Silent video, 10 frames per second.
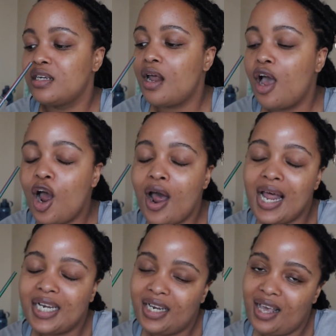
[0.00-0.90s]
in
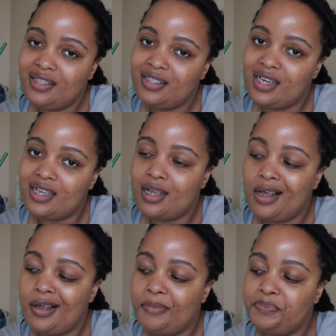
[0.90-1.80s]
nicely.
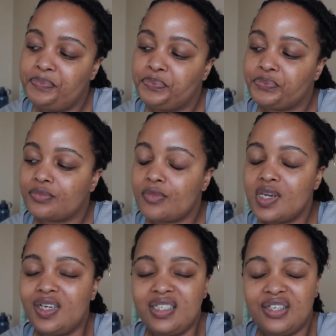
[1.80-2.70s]

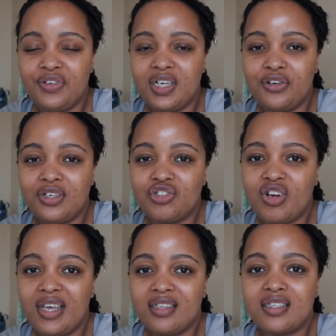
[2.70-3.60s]
Definitely gonna
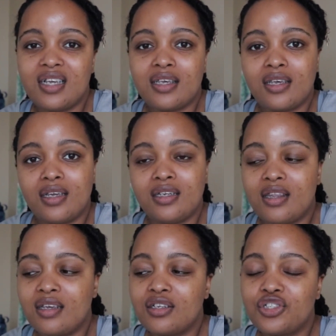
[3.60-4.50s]
try this again. I
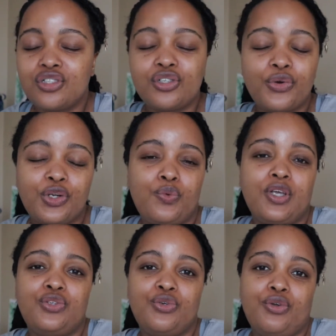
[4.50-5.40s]
think it's just a good way
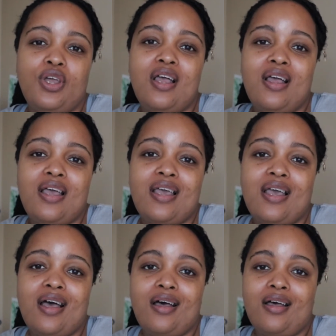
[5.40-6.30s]
to
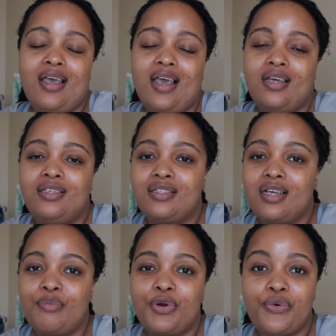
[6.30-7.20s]
add
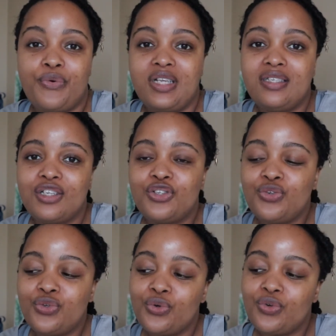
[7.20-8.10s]
some greens into
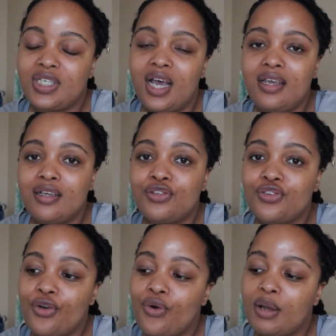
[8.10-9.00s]
your diet.
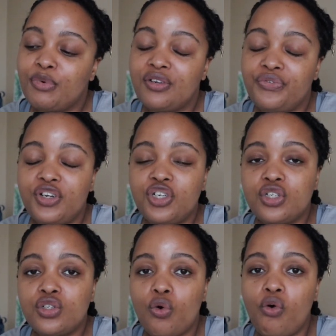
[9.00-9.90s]
So I'm gonna finish
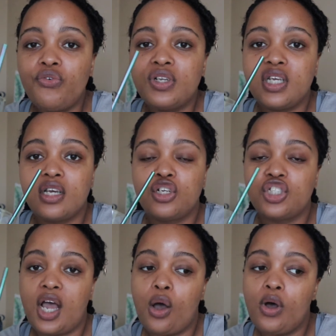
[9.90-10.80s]
this off, take a
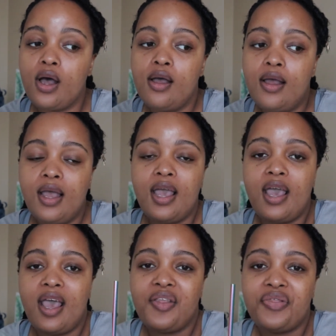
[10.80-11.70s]
shower,
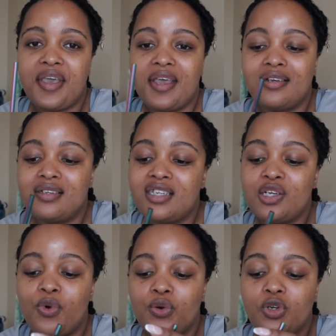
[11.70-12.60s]
and then see
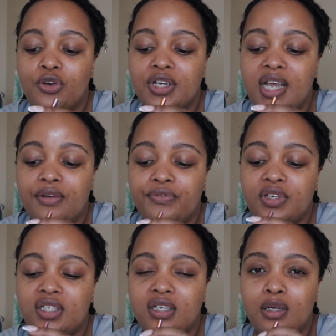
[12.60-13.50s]
what we're gonna have for
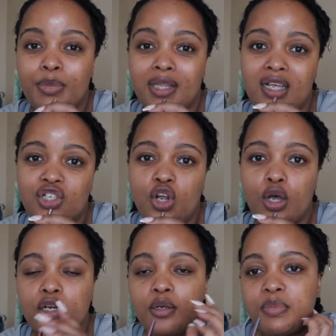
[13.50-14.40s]
dinner. But that's not
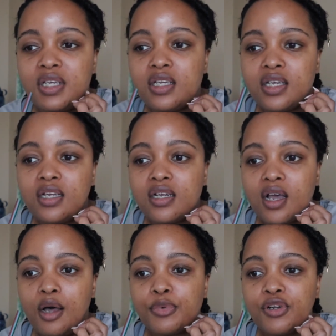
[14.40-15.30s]
gonna be in a
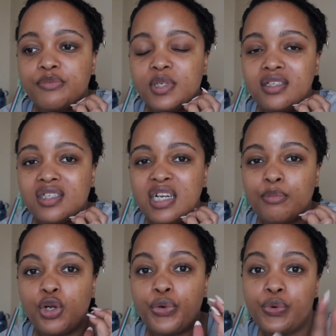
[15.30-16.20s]
couple of minutes, and I'm
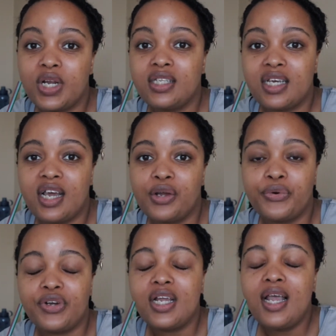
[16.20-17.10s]
not really that
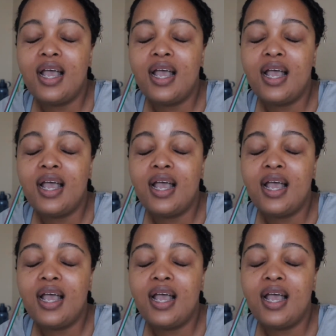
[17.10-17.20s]
hungry.